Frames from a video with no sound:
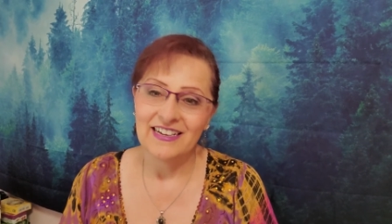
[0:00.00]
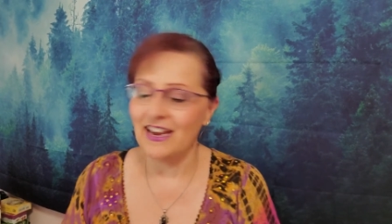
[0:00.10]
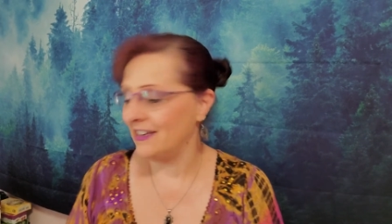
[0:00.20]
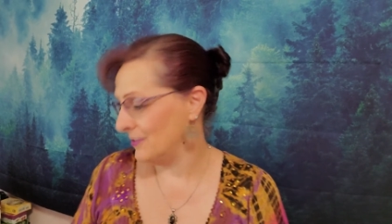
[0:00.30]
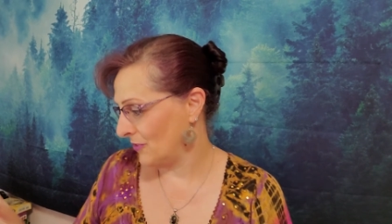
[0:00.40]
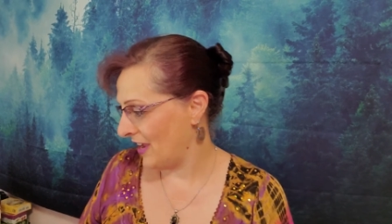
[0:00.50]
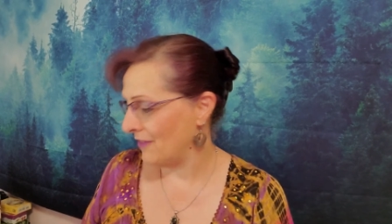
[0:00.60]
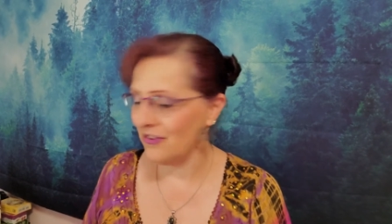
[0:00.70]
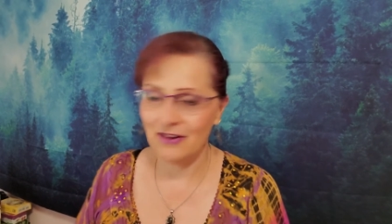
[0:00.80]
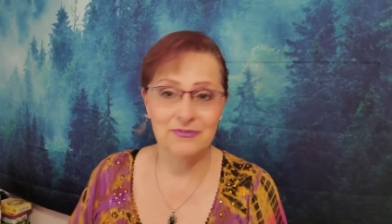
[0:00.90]

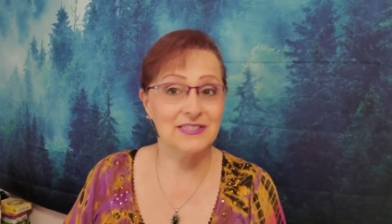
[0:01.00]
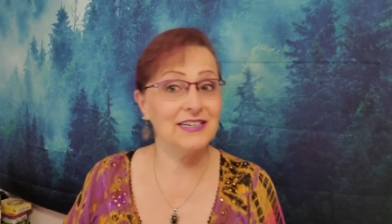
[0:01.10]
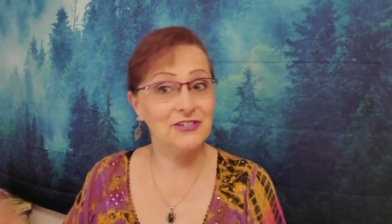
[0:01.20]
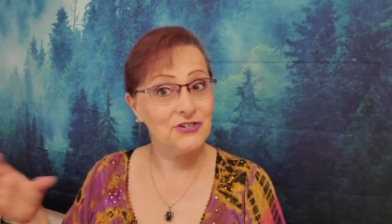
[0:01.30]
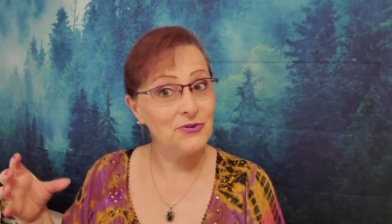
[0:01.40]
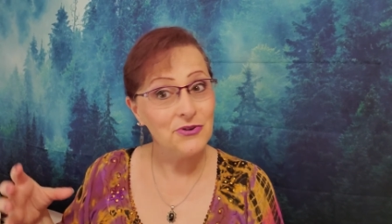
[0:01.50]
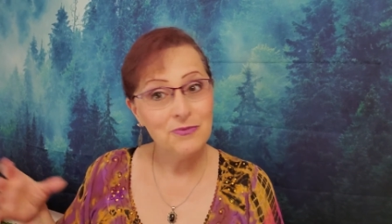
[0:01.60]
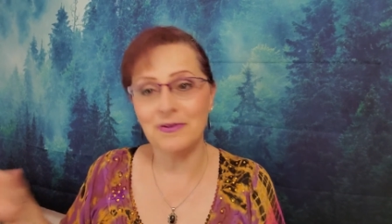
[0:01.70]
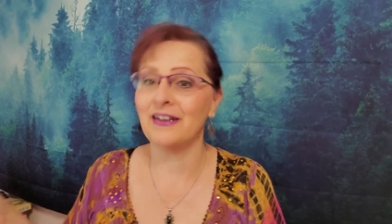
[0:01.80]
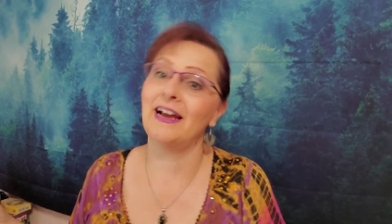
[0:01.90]
I was going to show you,
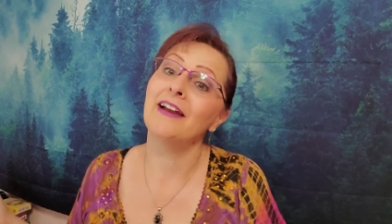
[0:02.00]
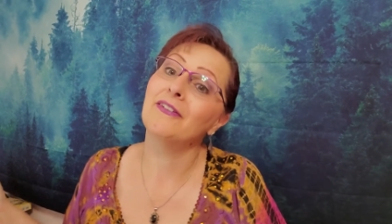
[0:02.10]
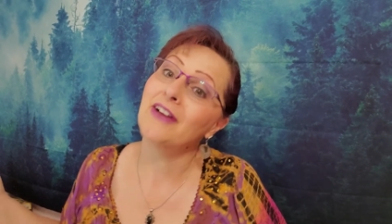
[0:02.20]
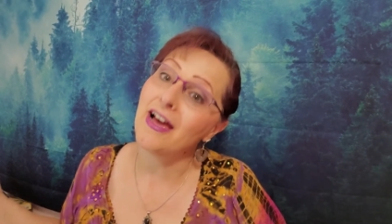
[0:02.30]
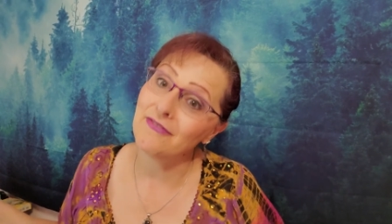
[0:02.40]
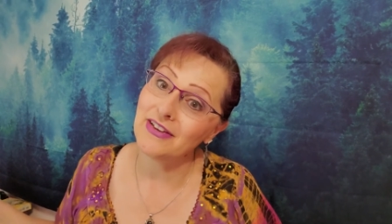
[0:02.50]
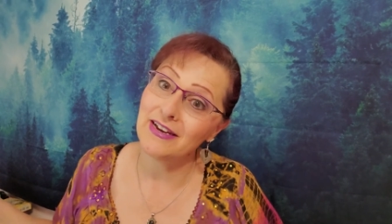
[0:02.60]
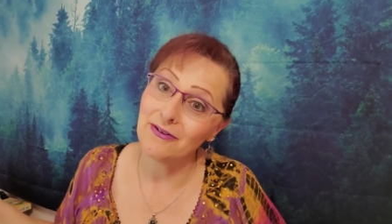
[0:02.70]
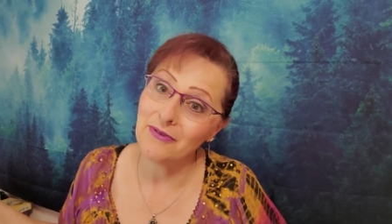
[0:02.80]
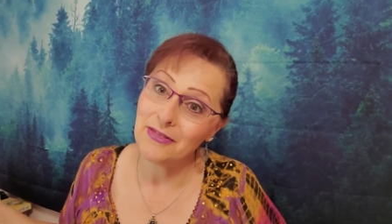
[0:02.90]
but I don't have it
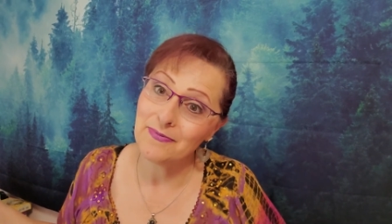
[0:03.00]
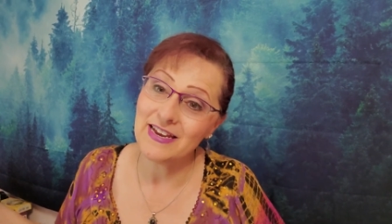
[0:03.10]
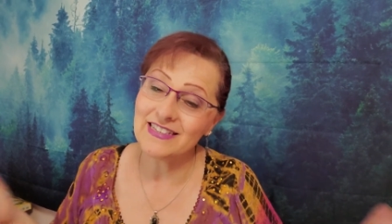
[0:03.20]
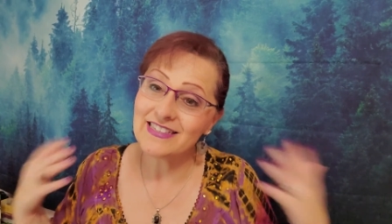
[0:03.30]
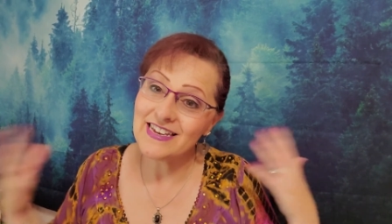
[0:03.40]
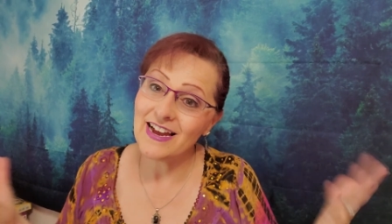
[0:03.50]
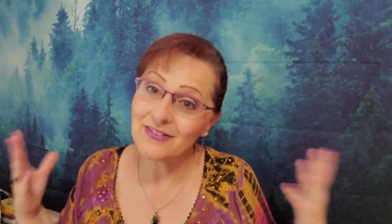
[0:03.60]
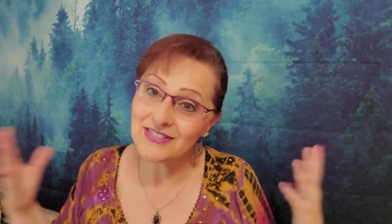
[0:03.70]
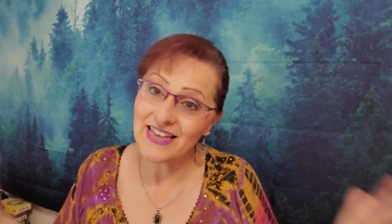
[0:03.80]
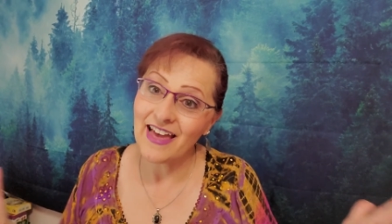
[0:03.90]
here with me. See how
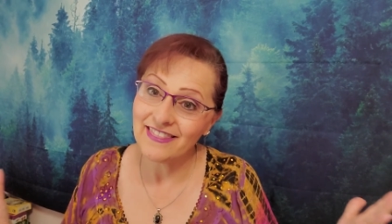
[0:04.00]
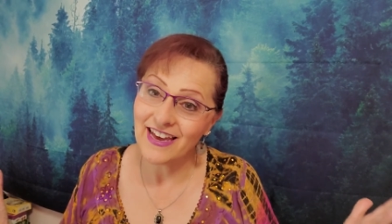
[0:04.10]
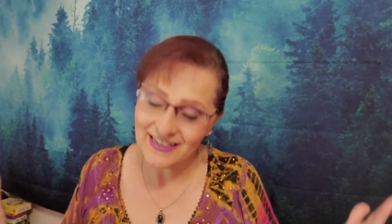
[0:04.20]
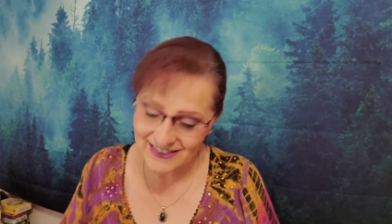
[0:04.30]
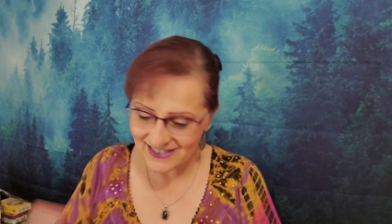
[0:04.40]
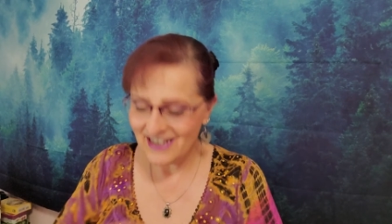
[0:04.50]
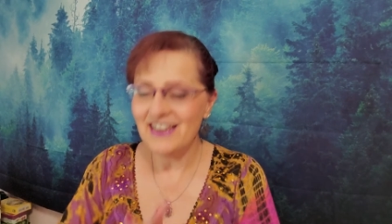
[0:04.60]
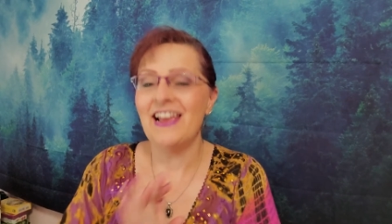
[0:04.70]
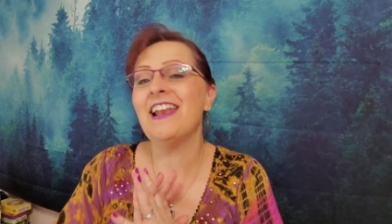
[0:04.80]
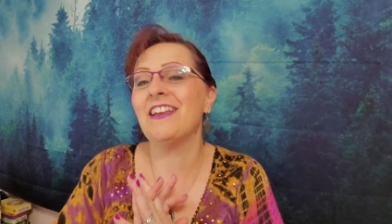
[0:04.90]
sad that is?
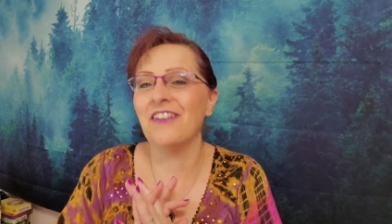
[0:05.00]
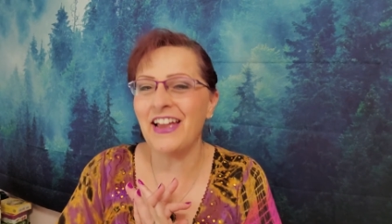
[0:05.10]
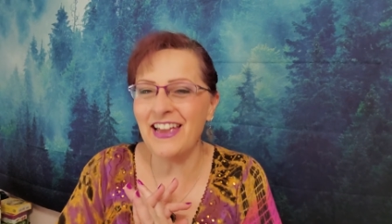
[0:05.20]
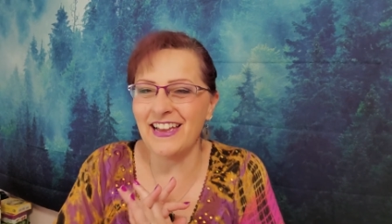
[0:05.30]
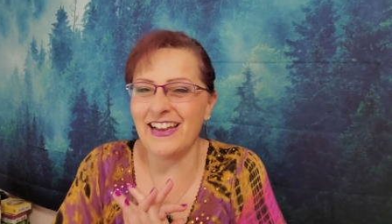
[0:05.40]
Anyway,